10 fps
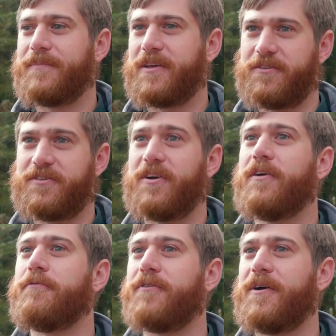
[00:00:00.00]

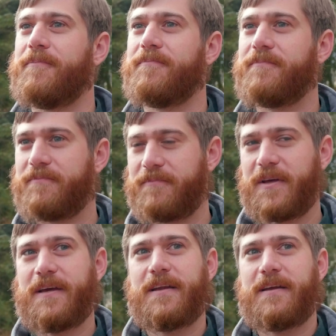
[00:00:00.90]
concern from
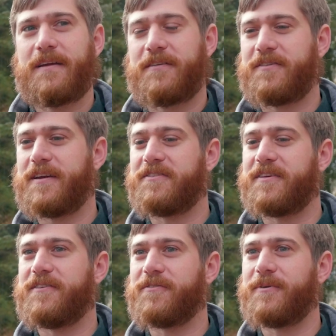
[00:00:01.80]

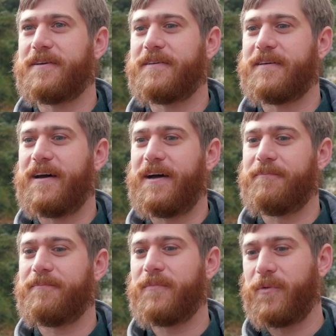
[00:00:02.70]
citizens, we
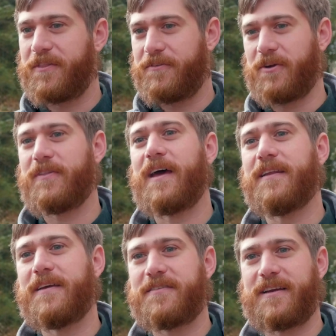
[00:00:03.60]
withdrew that
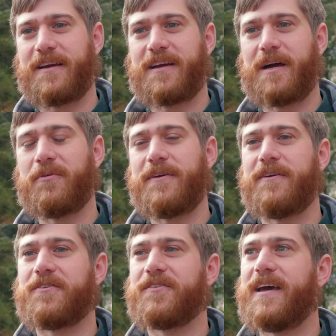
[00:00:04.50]
listing a couple
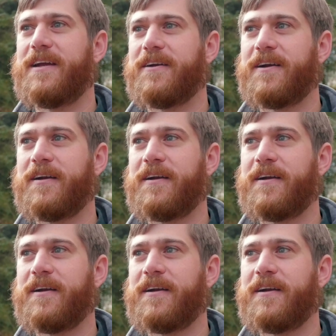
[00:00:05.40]
years later,